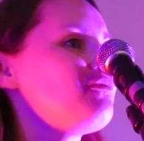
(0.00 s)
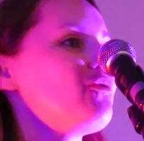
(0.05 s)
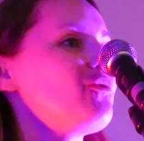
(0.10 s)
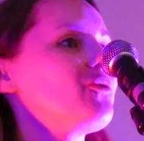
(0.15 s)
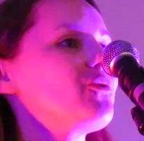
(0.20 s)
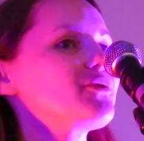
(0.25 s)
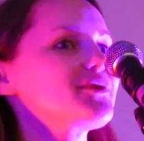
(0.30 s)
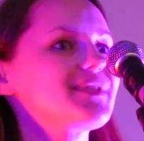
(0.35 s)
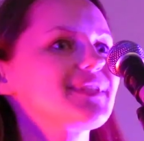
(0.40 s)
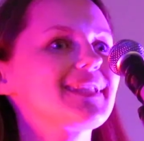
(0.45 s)

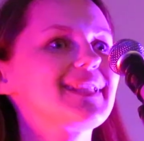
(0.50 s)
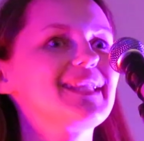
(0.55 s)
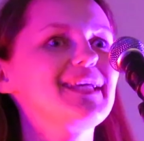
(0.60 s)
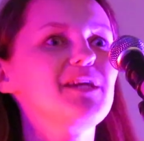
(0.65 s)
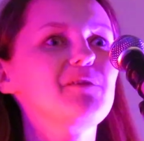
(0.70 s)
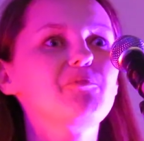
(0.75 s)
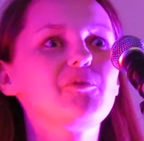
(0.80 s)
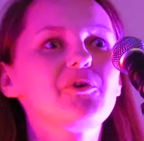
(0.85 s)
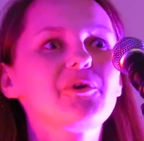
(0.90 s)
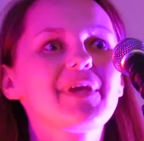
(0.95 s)
forced
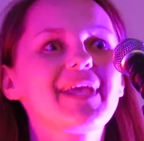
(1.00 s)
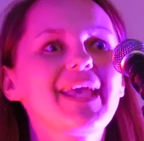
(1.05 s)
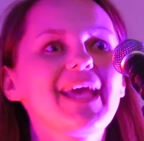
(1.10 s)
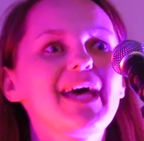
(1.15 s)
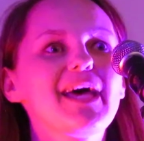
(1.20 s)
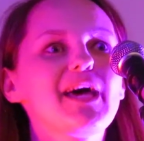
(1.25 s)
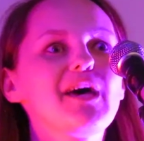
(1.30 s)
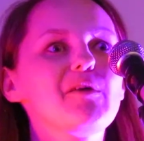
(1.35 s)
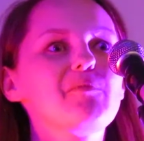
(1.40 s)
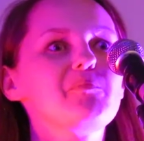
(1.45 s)
labor
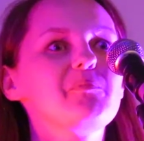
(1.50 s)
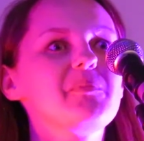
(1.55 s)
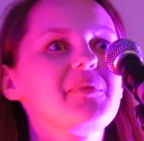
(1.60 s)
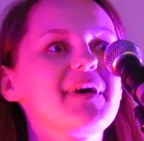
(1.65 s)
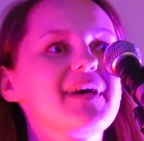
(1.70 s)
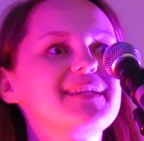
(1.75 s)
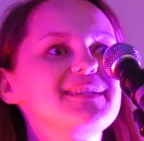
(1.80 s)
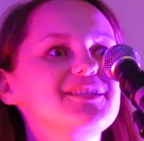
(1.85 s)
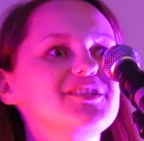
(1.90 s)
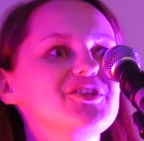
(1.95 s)
camp,
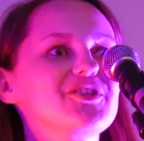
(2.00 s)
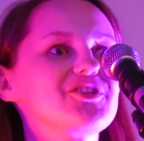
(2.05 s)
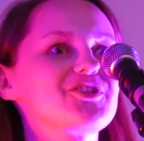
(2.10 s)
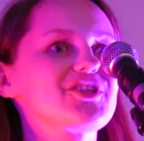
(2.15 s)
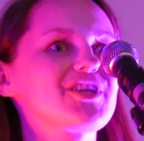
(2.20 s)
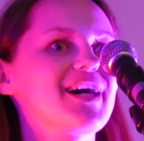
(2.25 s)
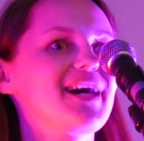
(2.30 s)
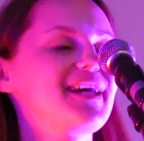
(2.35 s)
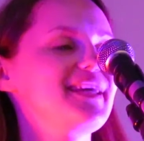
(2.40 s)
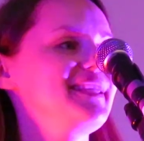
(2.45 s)
and the
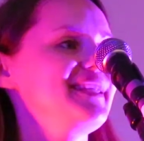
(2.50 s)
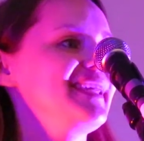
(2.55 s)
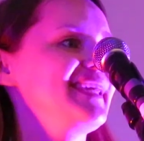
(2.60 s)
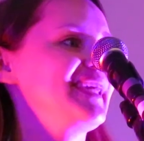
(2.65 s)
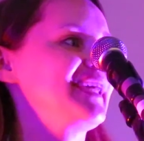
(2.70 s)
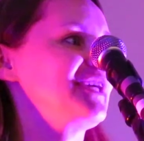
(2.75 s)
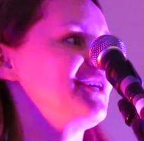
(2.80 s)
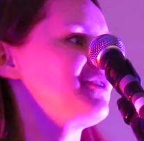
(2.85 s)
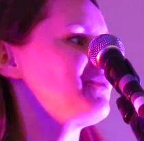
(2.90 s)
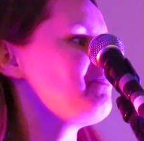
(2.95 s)

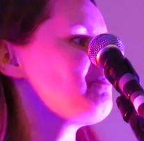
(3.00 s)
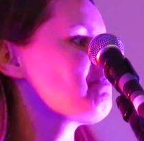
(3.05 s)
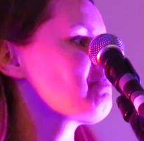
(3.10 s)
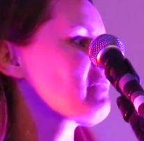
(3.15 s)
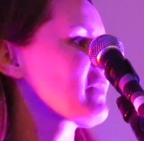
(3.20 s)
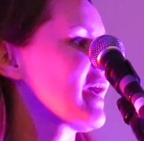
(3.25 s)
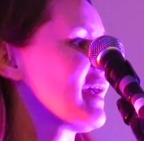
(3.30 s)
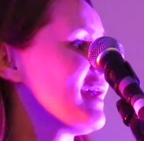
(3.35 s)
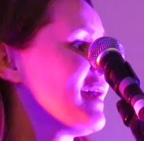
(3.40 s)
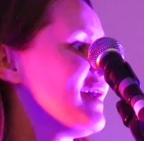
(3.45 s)
shining.
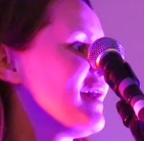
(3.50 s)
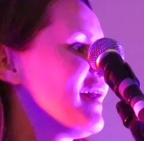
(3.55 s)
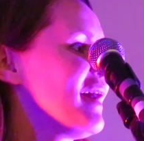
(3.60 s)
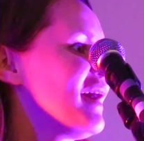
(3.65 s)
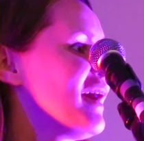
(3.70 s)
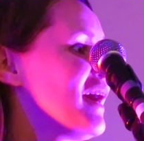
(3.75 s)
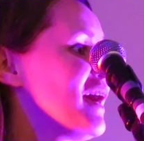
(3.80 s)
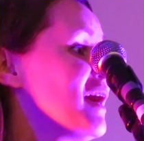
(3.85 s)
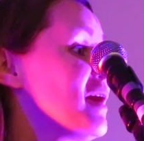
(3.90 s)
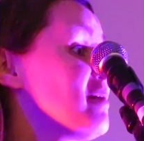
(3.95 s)

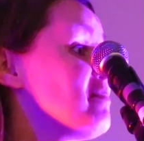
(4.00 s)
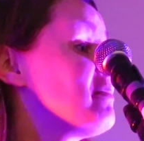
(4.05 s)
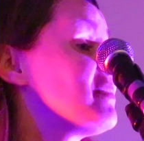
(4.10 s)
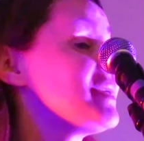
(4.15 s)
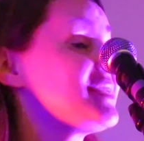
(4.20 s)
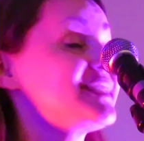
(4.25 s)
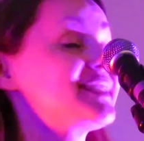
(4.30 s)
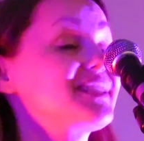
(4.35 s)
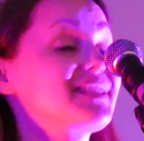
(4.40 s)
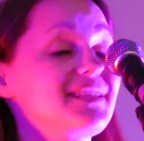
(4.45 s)

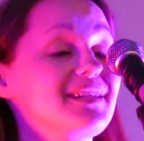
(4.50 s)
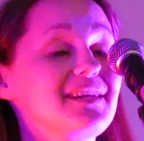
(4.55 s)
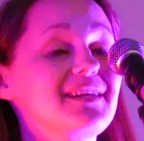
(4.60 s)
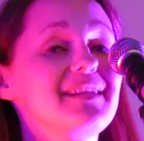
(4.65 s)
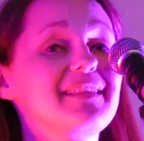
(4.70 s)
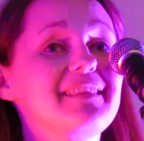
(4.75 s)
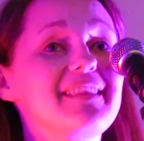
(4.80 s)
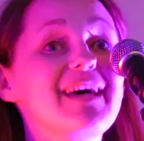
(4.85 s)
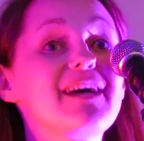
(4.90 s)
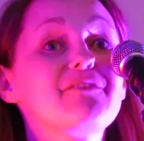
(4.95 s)
There
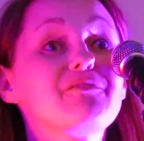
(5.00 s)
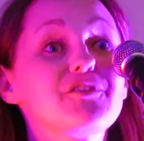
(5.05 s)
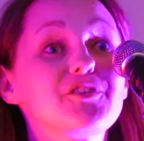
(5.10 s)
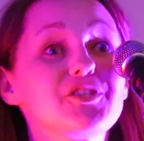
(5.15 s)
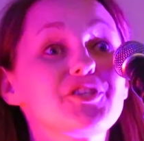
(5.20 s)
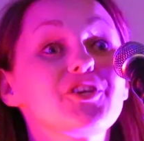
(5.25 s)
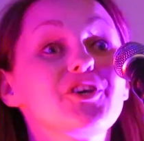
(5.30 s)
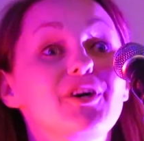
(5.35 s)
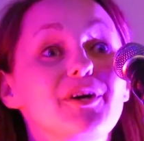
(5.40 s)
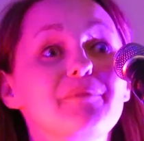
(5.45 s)
was
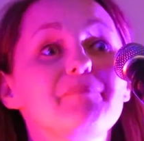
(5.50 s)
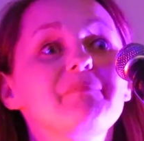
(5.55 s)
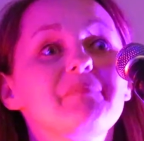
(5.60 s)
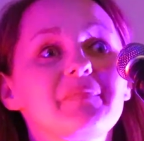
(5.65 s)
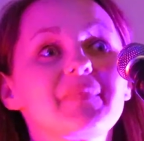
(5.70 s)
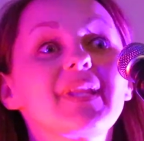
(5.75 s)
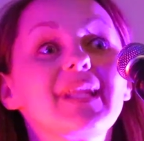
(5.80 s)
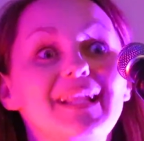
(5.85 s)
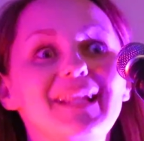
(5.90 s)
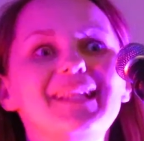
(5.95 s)

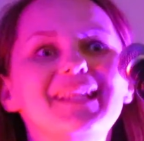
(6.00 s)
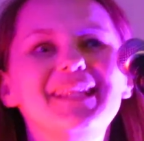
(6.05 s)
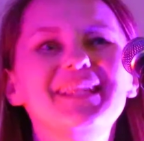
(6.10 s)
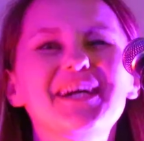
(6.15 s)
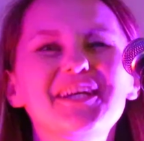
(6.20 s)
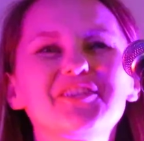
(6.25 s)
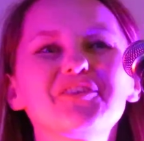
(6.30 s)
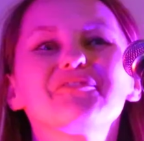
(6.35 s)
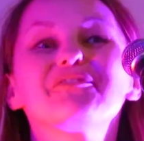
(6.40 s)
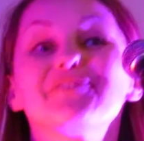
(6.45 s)
a
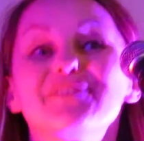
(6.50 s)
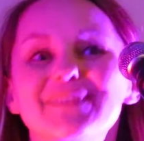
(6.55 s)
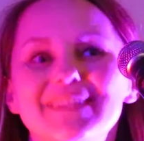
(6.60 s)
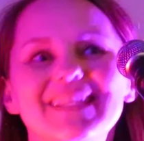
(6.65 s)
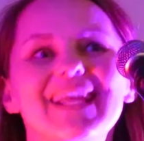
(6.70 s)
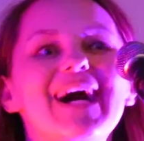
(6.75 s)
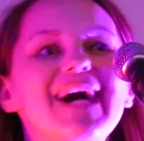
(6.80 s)
lot of